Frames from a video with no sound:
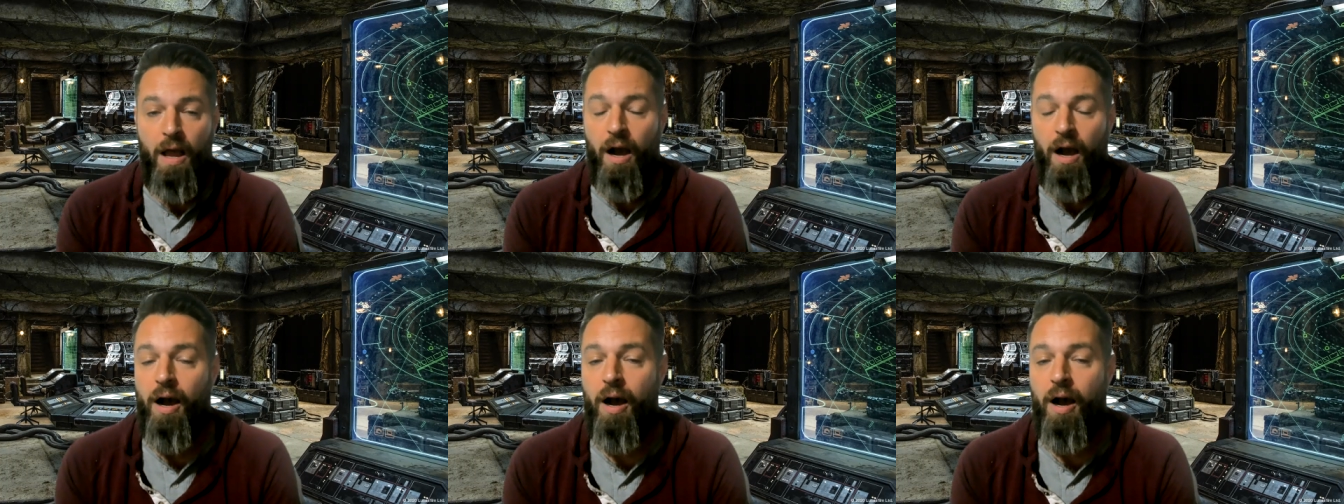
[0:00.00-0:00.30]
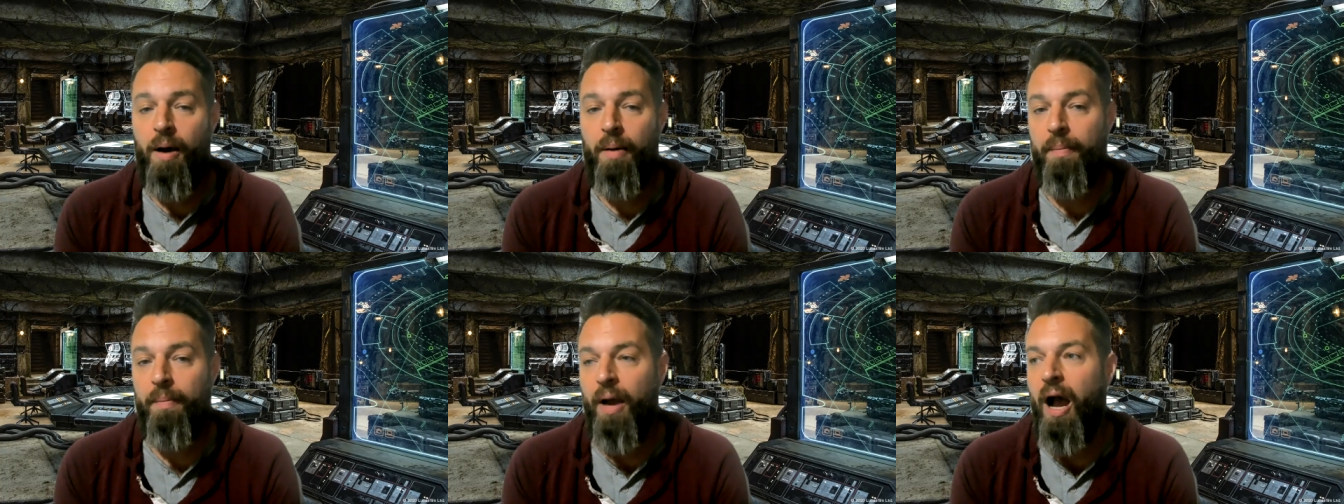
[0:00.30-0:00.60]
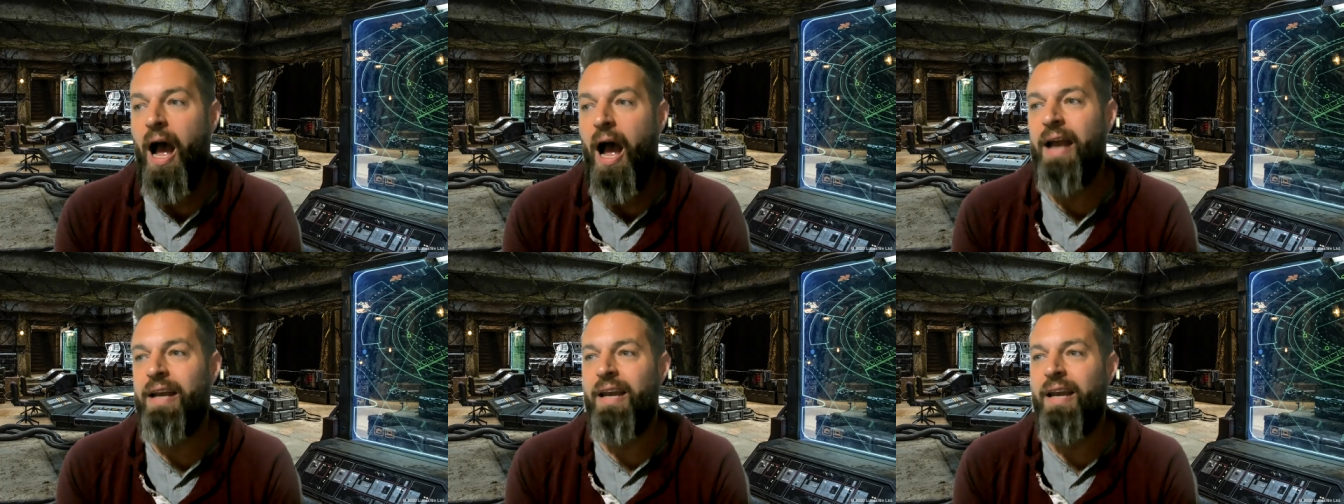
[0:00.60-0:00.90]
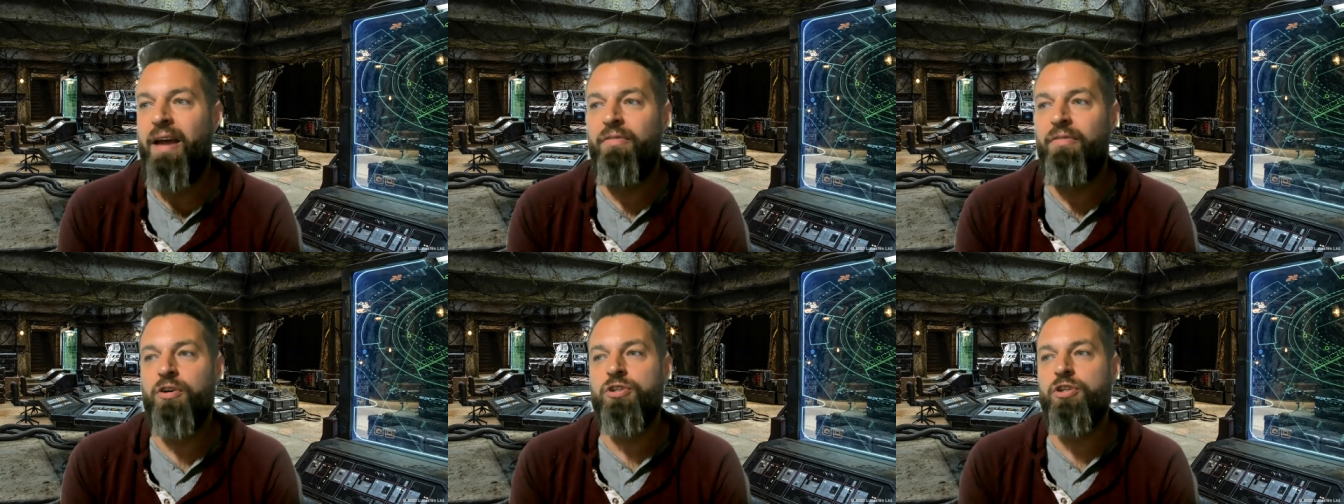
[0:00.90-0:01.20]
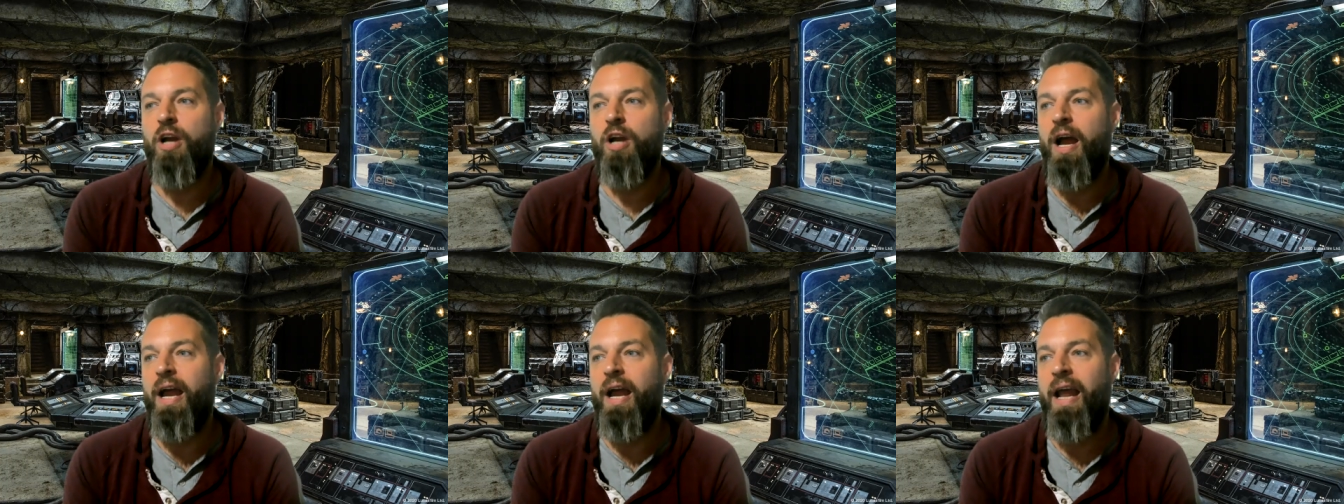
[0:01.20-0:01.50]
Um, I never
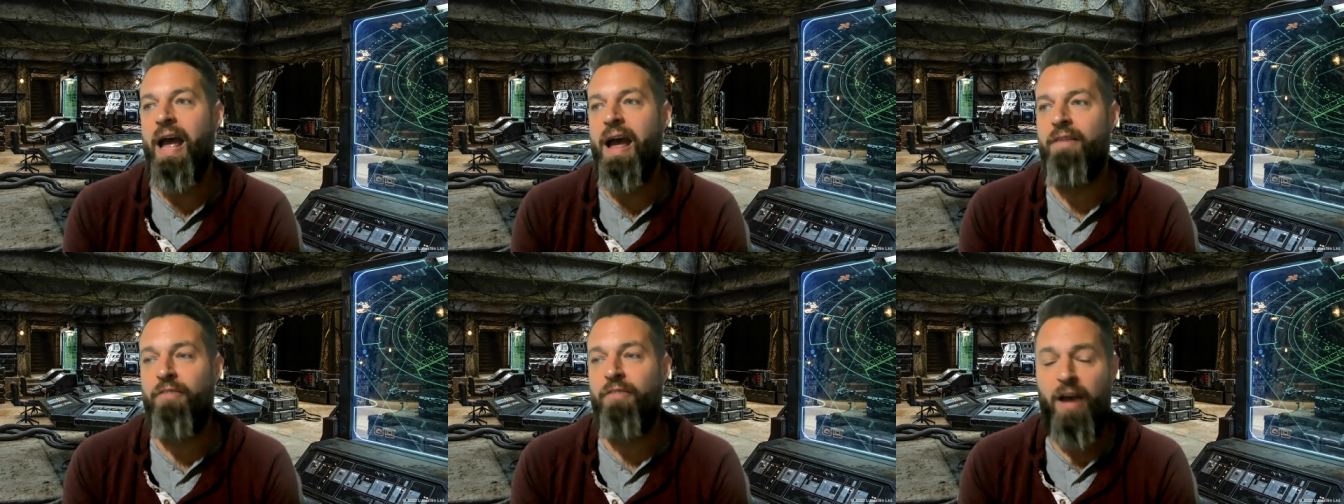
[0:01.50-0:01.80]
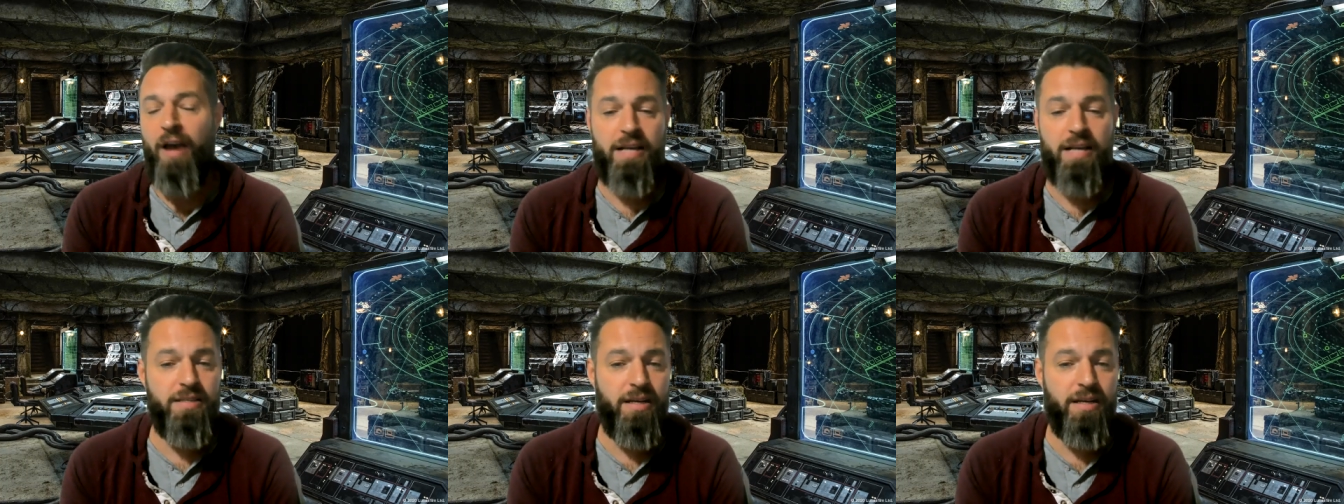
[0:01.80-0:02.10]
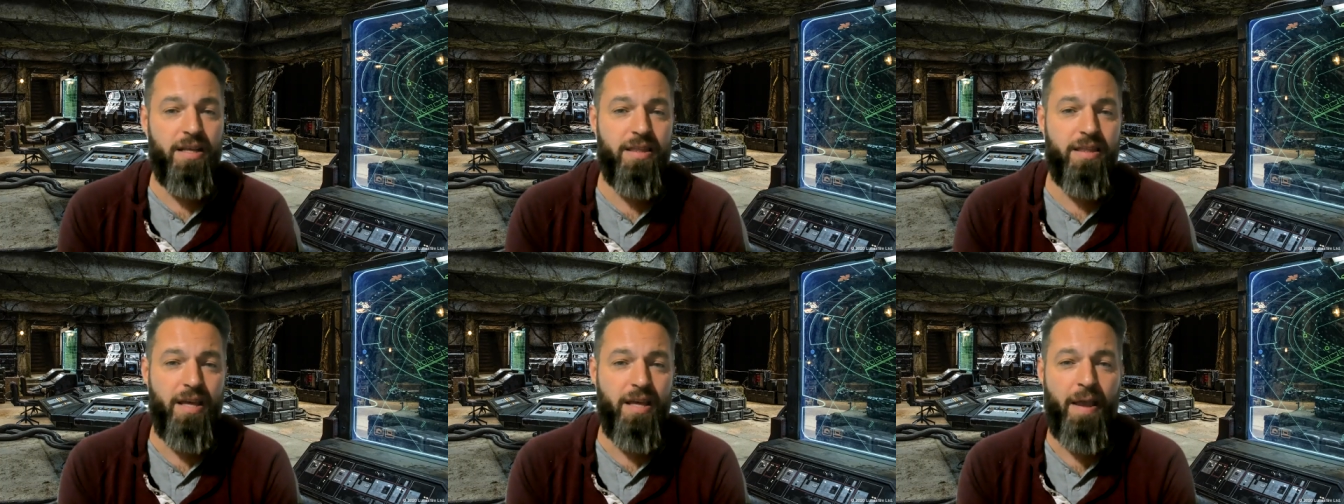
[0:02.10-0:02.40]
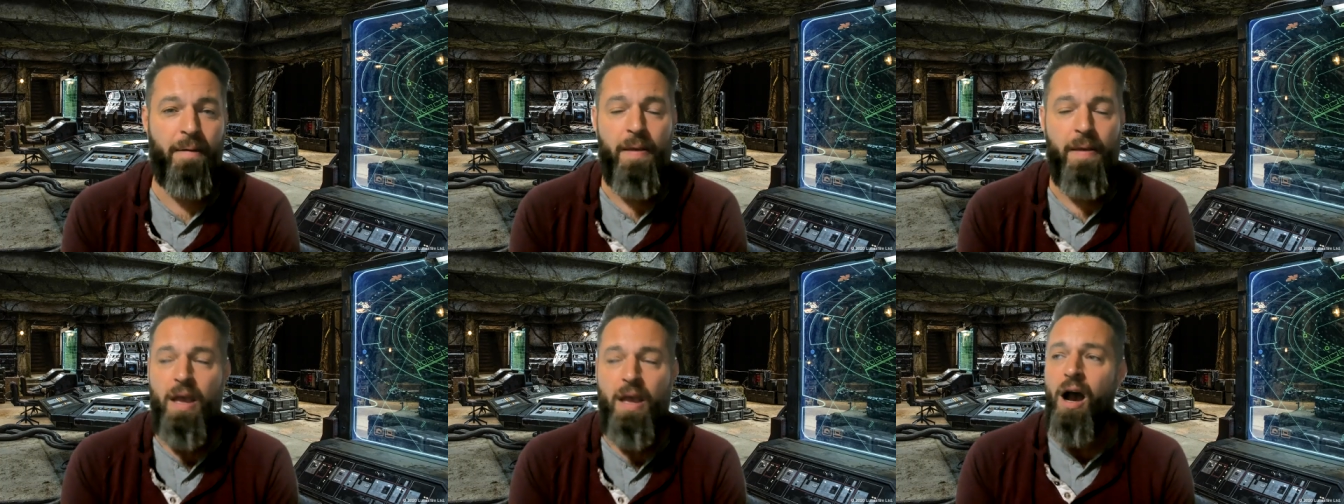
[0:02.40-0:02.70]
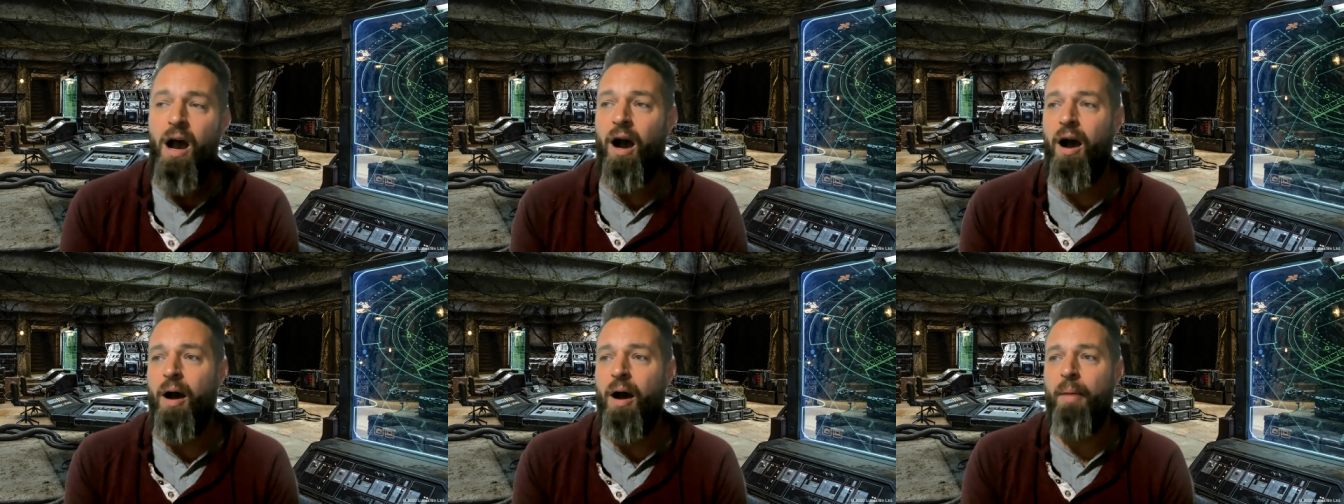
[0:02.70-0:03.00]
try and half-ass anything.
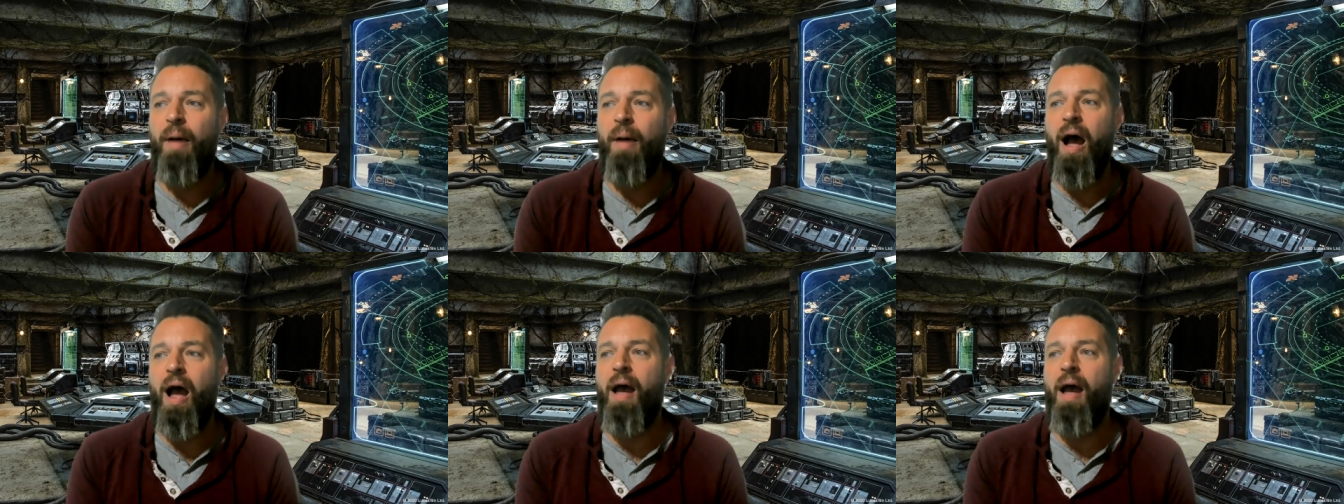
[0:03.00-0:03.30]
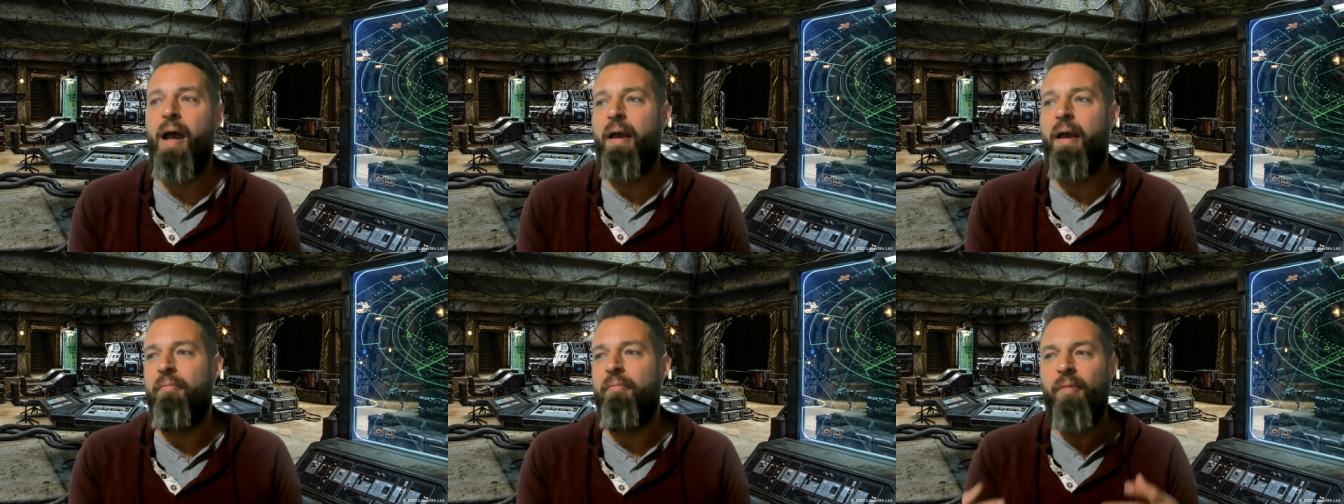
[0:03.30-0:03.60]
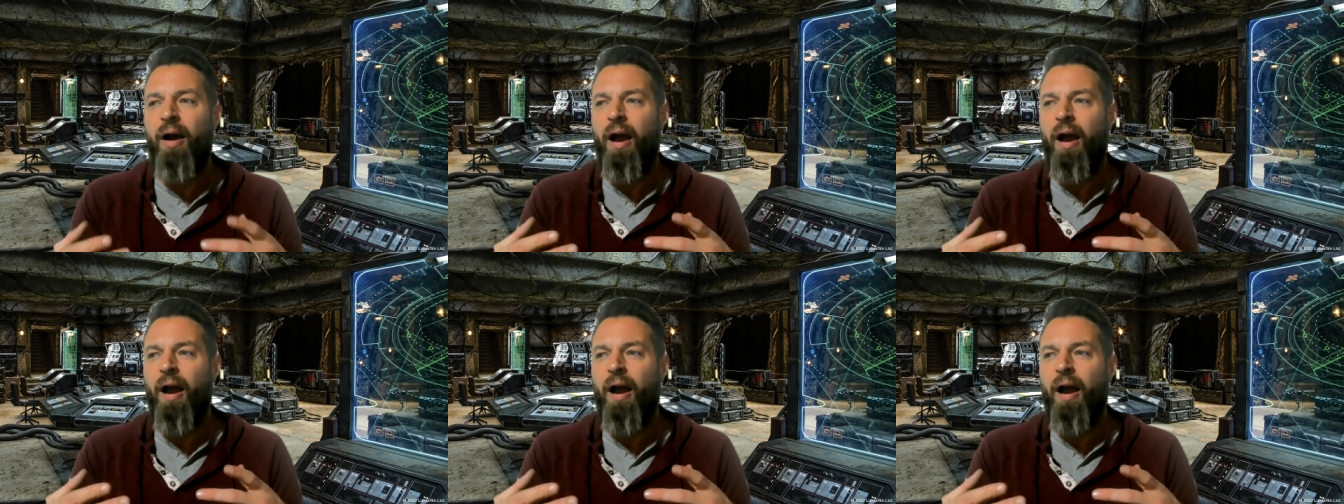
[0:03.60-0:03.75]
Um, I